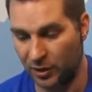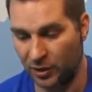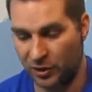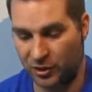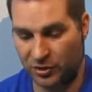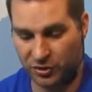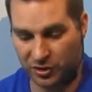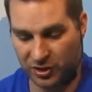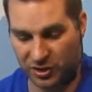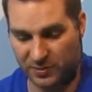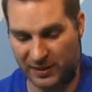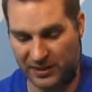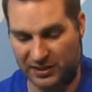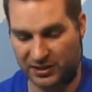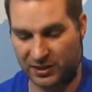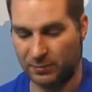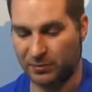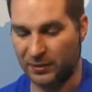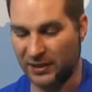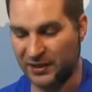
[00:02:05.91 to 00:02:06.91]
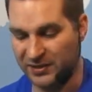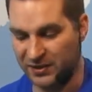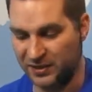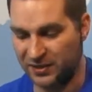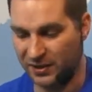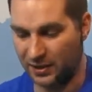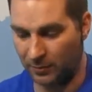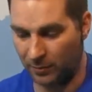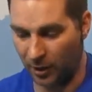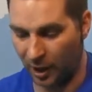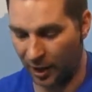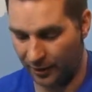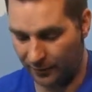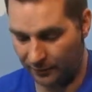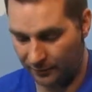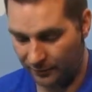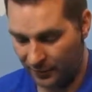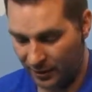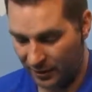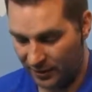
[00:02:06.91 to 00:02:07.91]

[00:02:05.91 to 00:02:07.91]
So you just basically place this in the bottom.